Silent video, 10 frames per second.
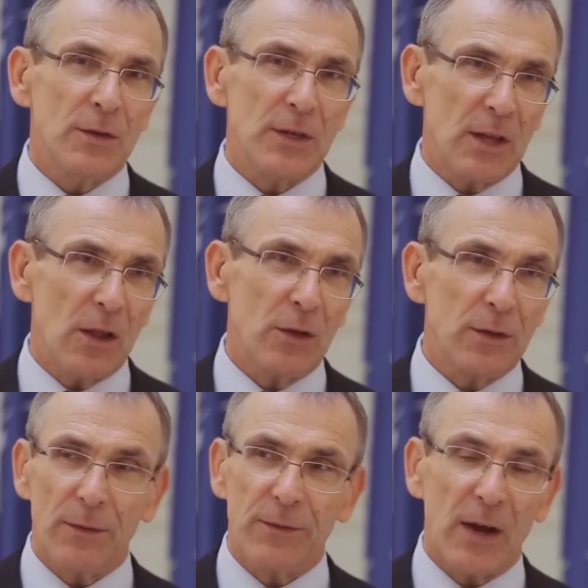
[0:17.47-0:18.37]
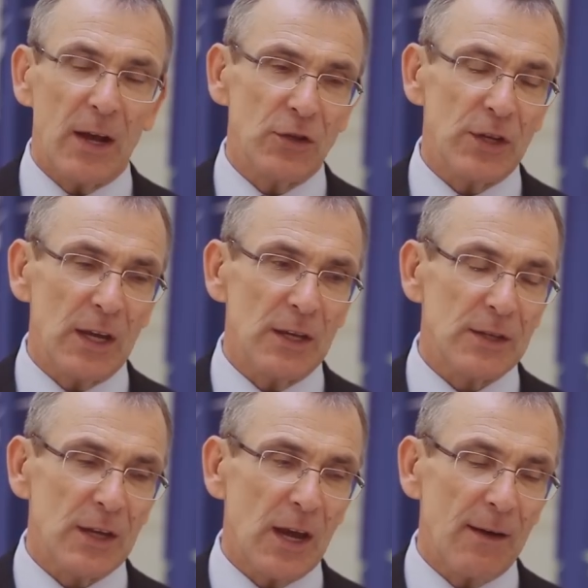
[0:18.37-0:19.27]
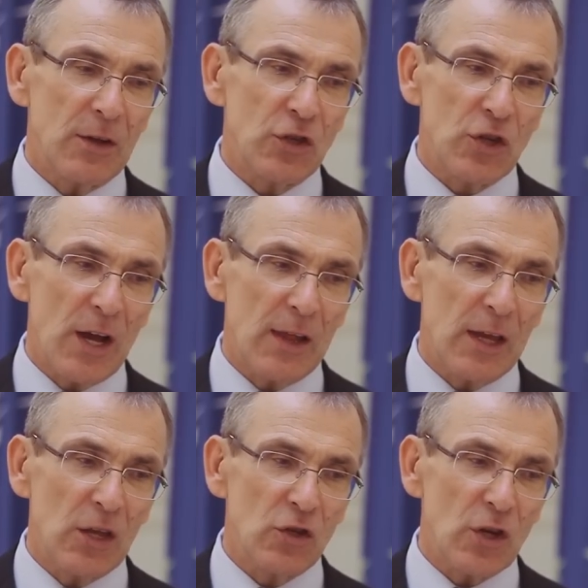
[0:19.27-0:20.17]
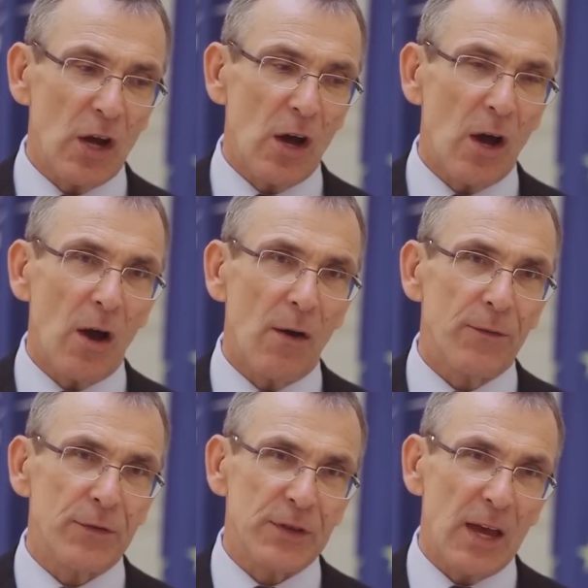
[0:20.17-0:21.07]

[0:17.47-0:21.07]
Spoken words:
is that a lot of countries have a challenge of